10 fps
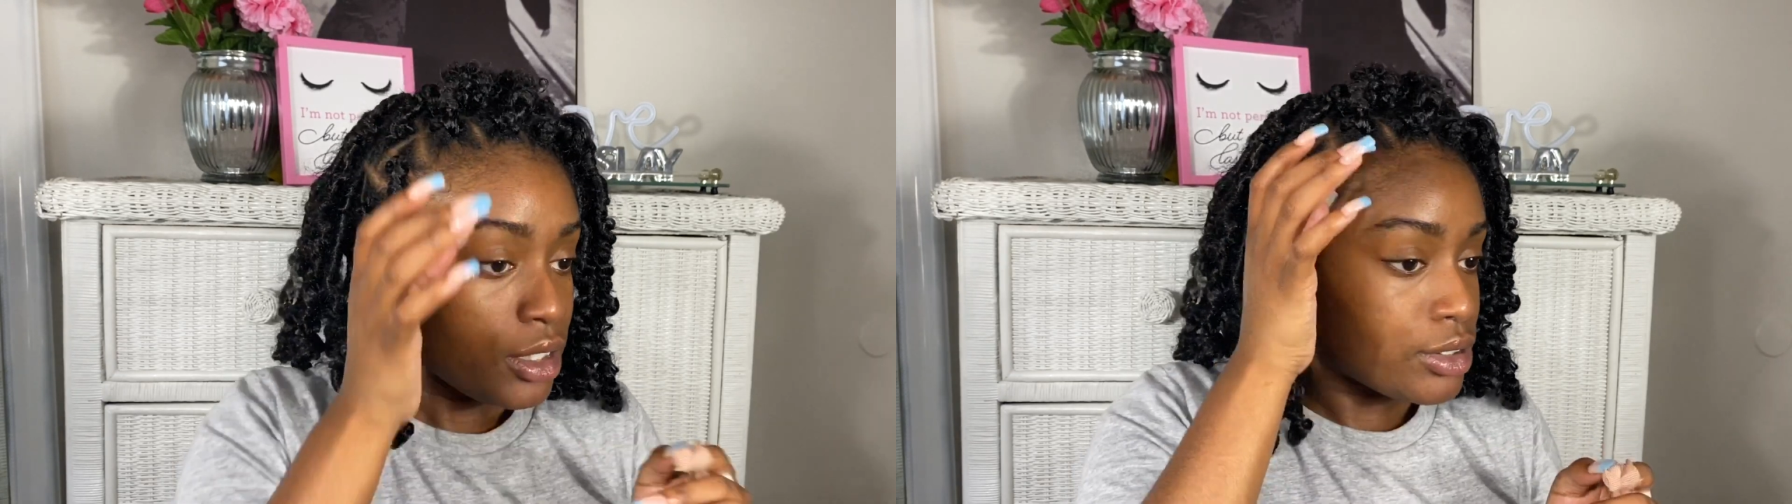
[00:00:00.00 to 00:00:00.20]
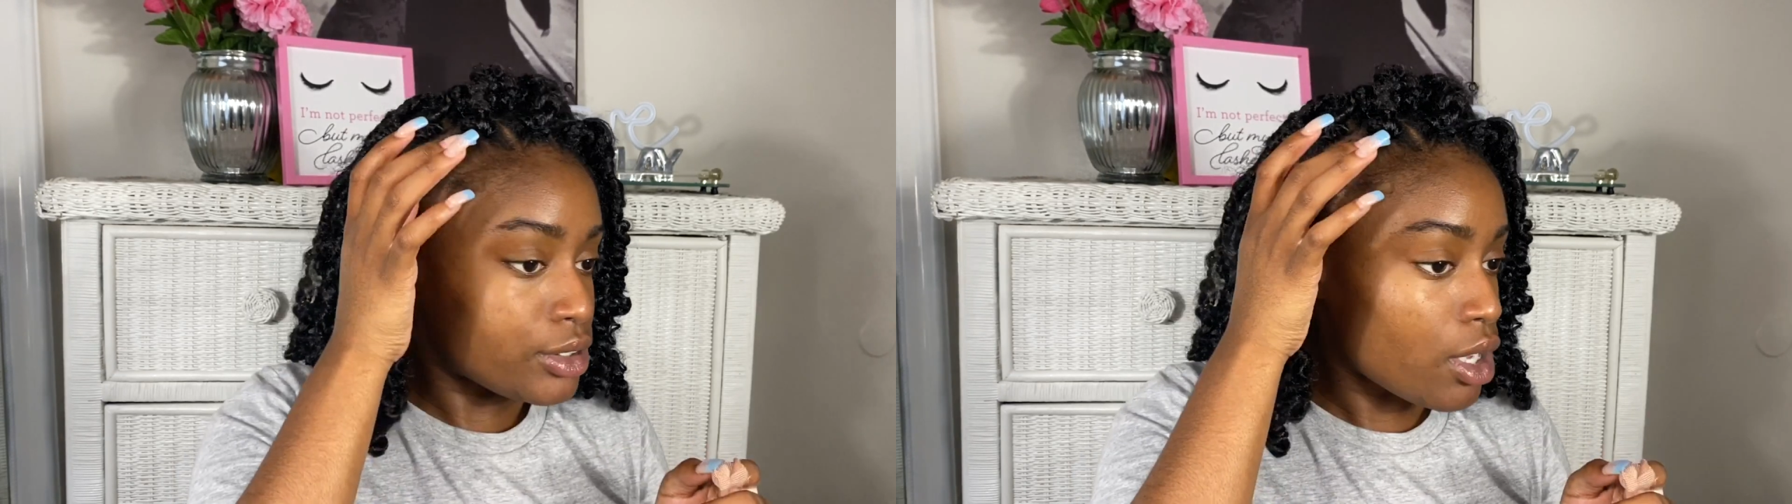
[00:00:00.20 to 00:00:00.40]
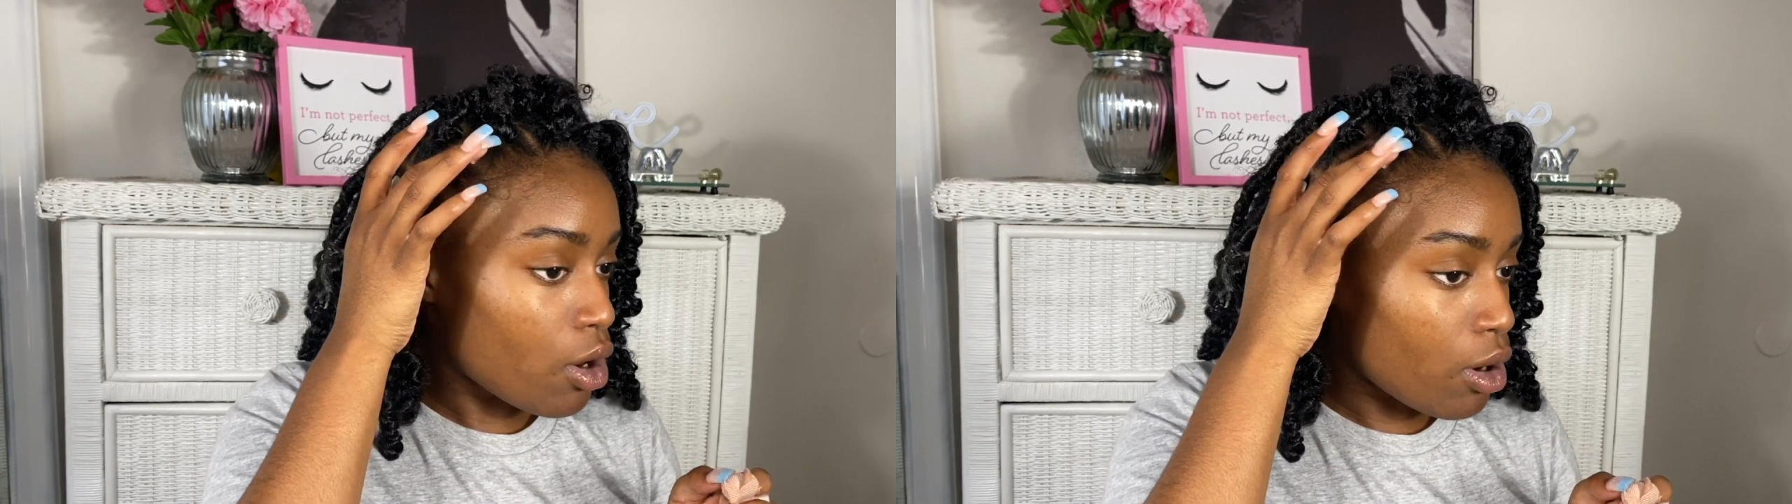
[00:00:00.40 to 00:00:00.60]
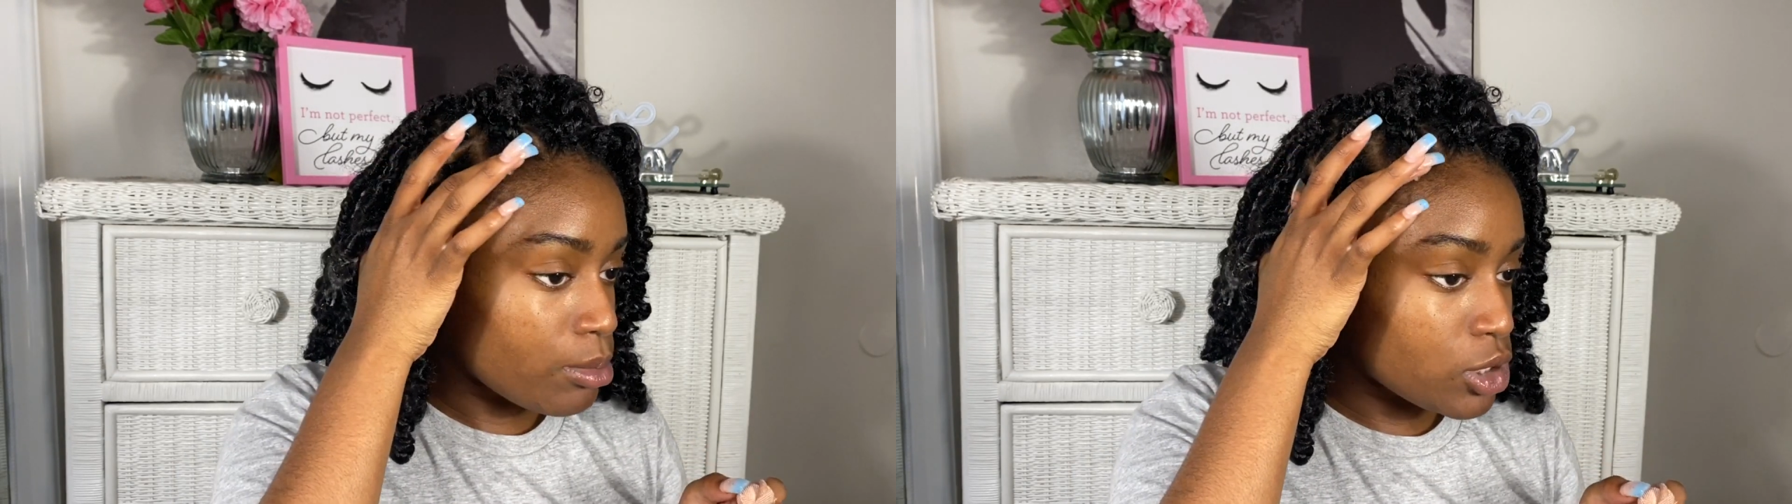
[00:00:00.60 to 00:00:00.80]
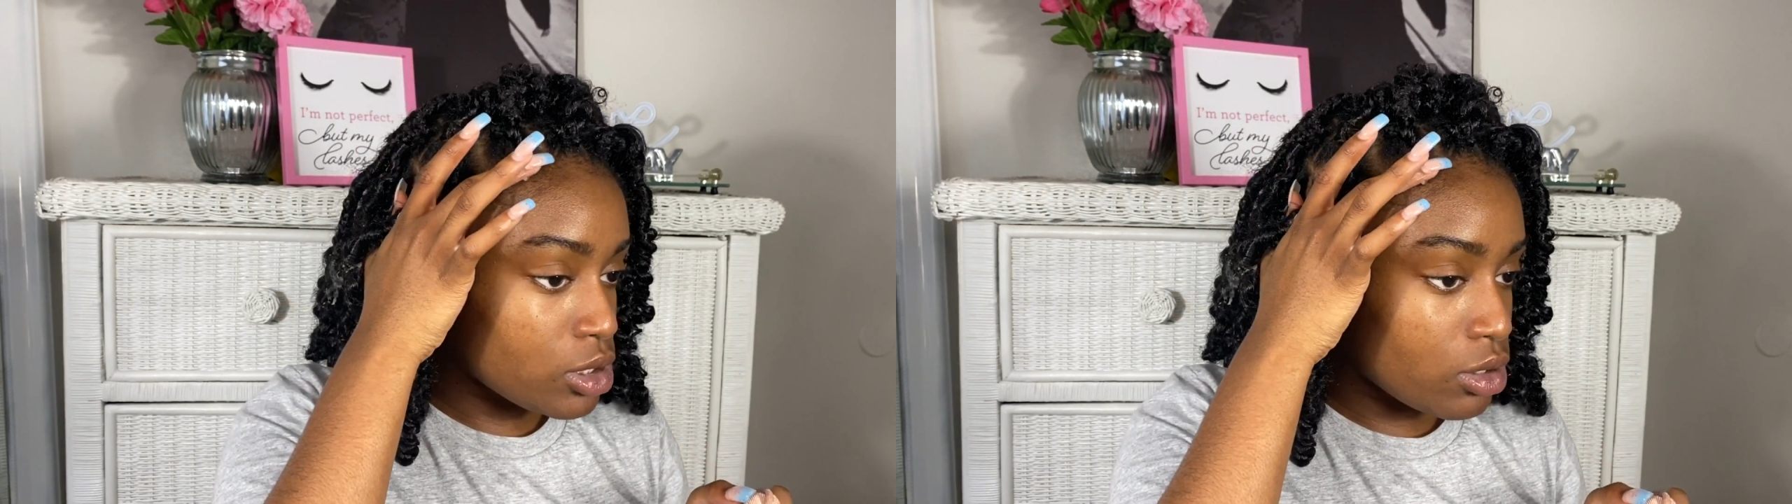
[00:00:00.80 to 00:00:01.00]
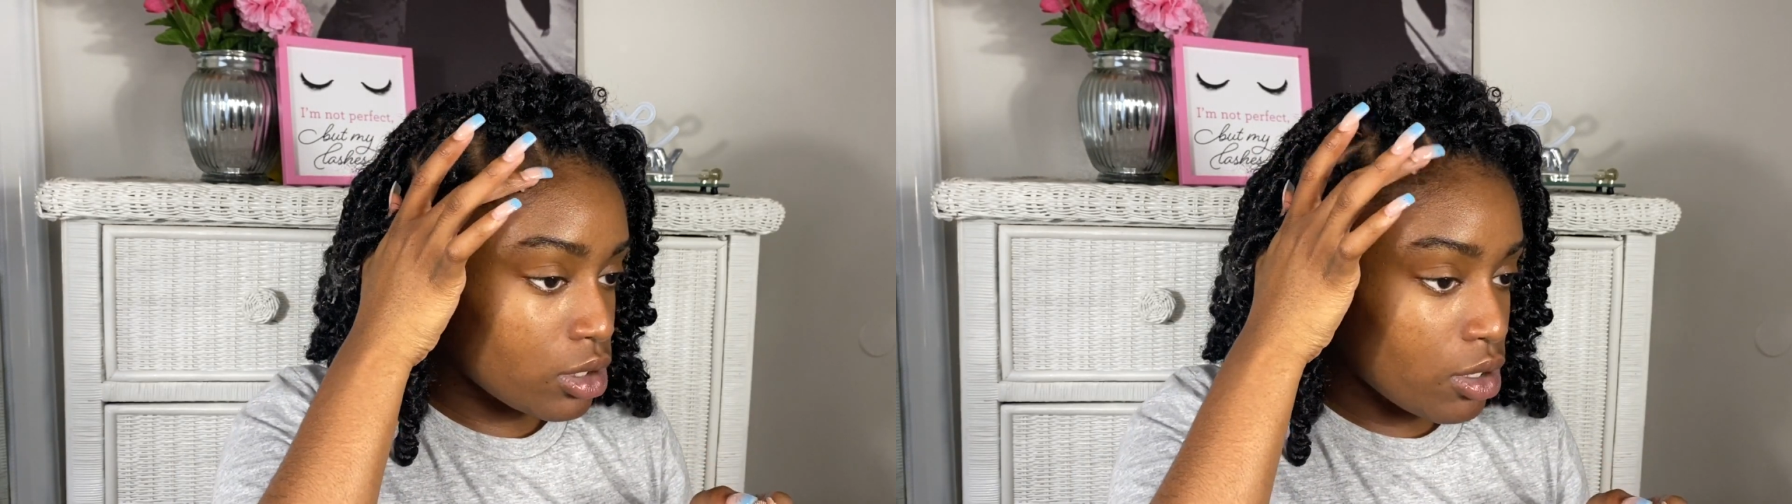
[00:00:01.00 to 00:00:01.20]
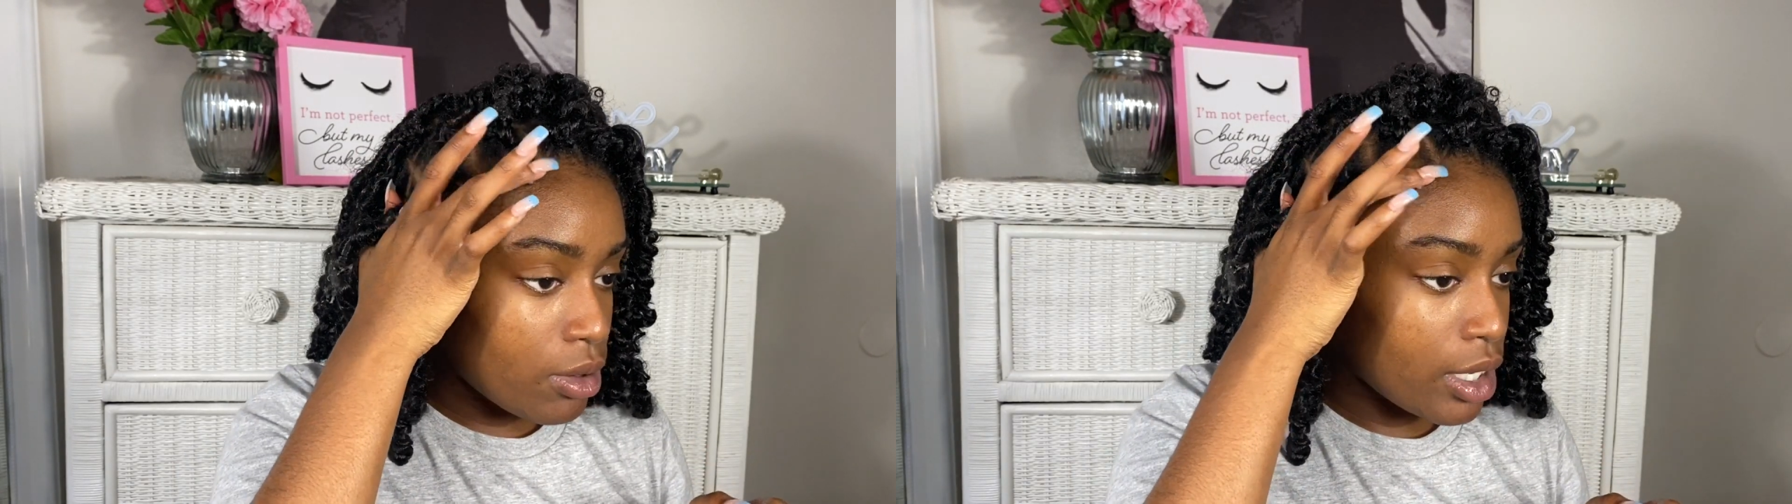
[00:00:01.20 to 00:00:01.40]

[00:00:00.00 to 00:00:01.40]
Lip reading: So I'm just gonna go